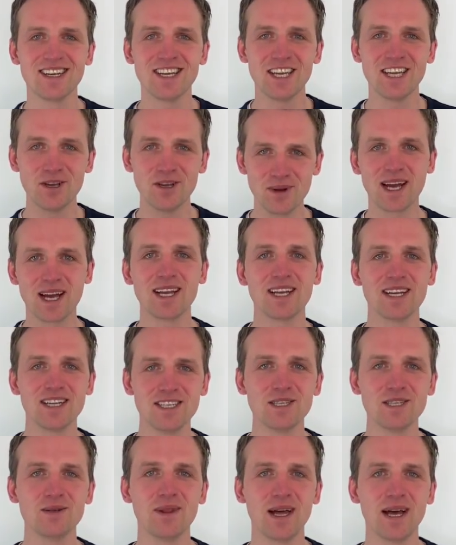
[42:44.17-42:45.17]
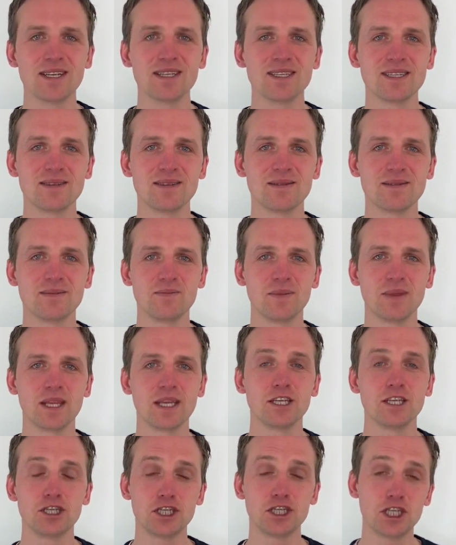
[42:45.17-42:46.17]
You and I can do that.
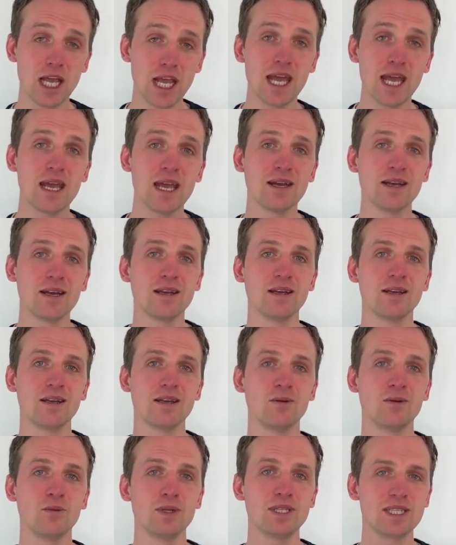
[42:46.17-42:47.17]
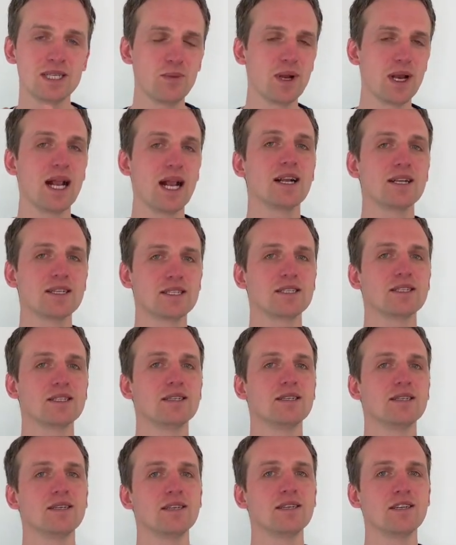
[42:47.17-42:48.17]
Share with someone else
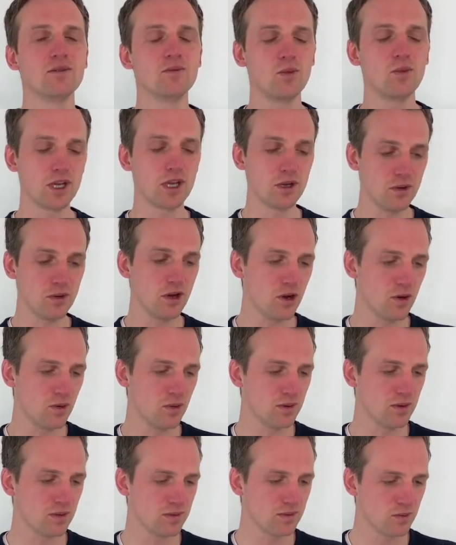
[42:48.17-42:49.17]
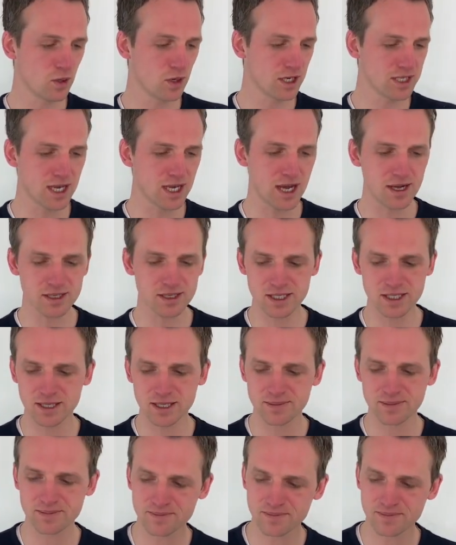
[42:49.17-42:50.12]
what you know. What a task.